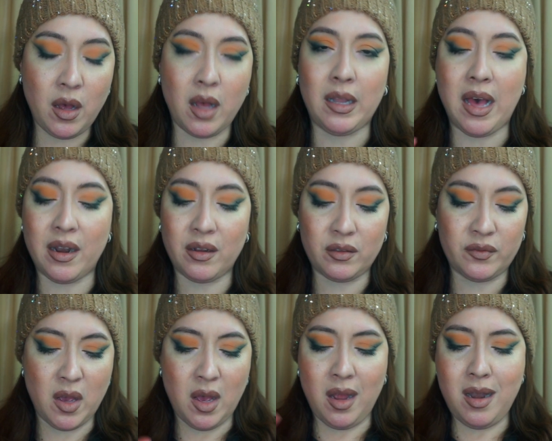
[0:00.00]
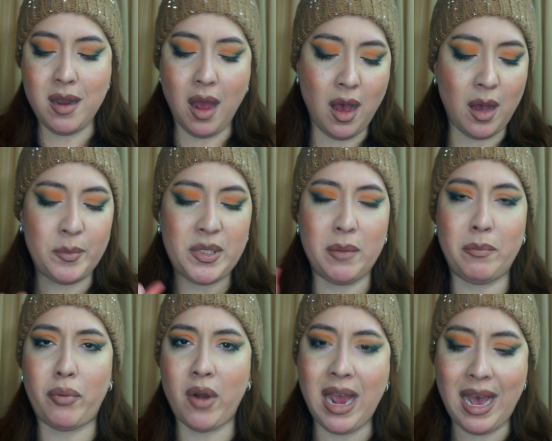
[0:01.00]
A lot of knobs and
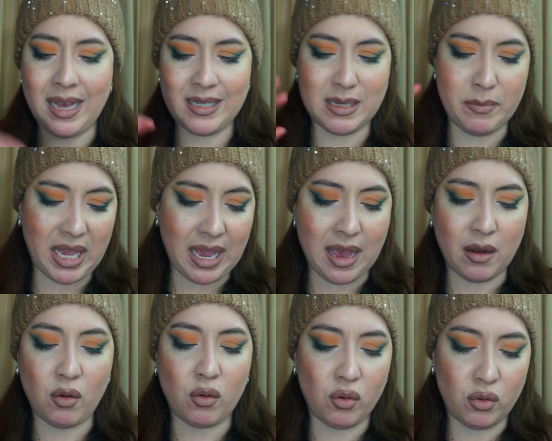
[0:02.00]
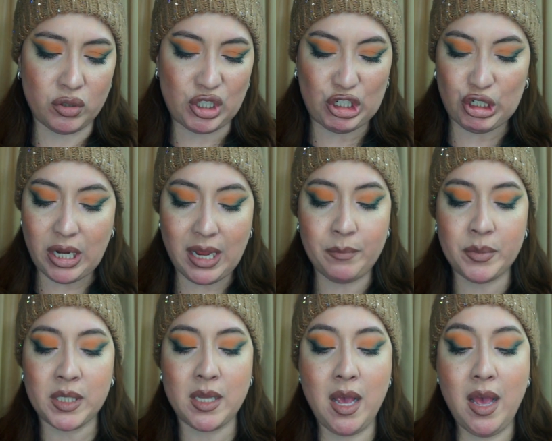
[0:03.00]
brass and mechanical
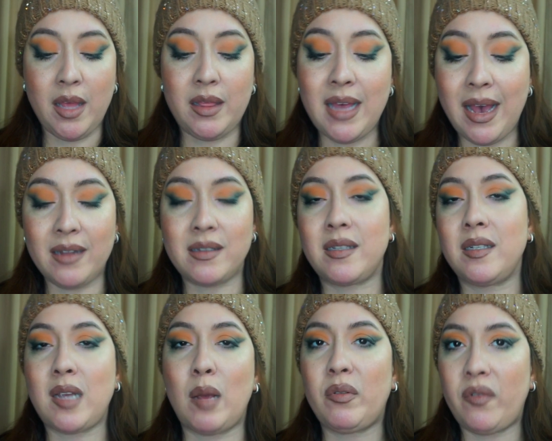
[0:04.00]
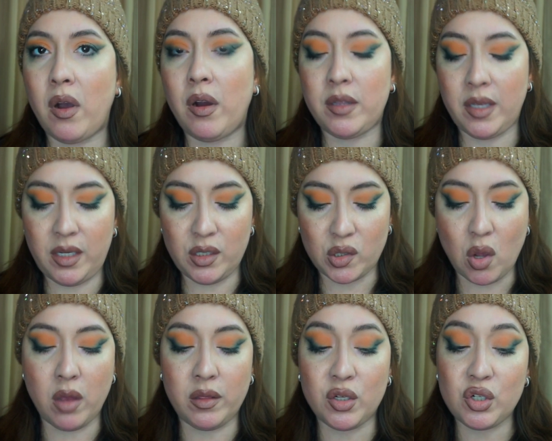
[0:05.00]
shapes. That's the type of art that he
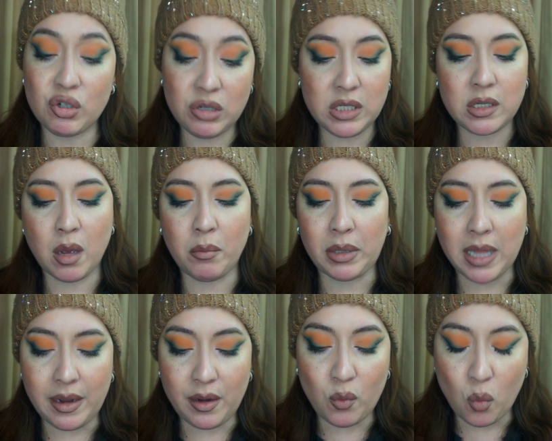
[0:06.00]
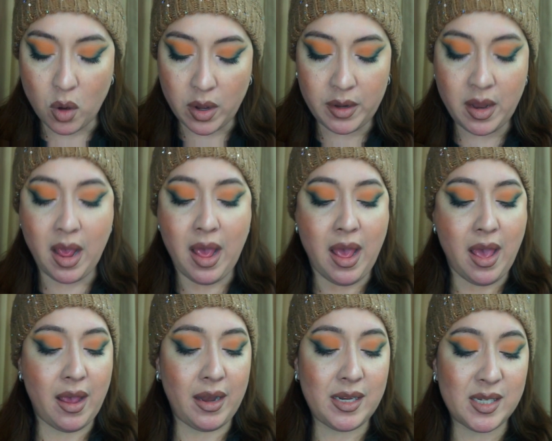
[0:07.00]
saw in the streets on Planet 1.
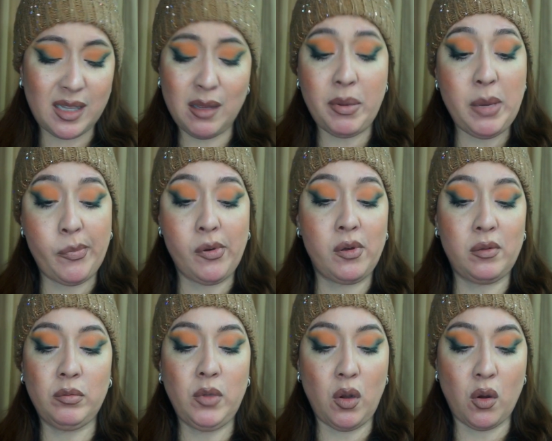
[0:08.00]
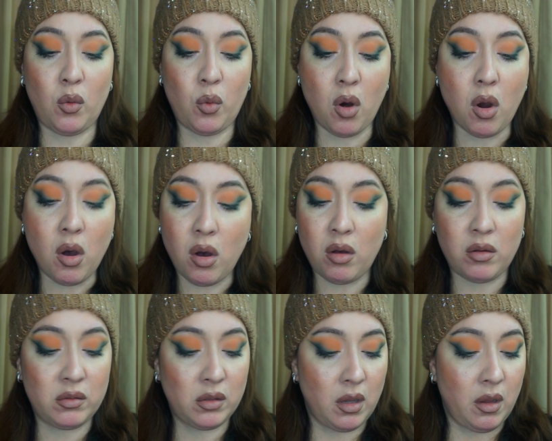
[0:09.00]
And he said the people, were
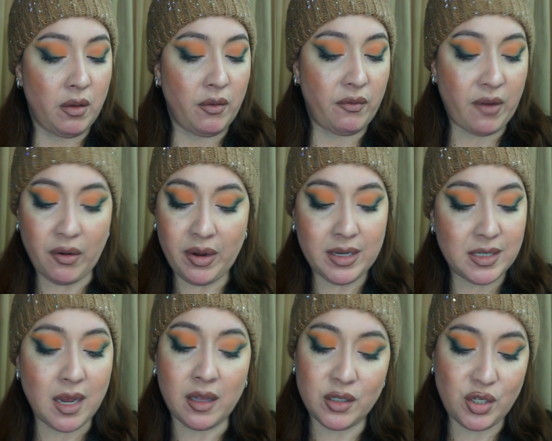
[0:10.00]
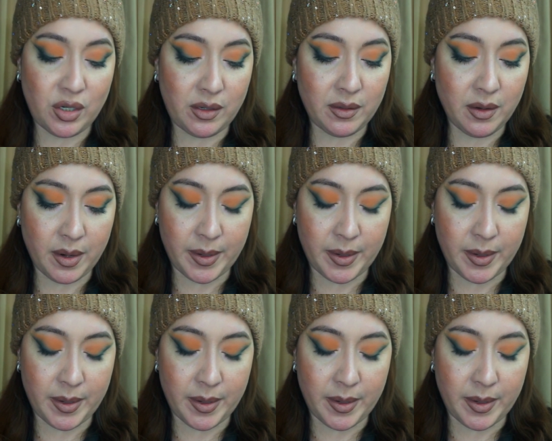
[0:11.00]
all very intelligent.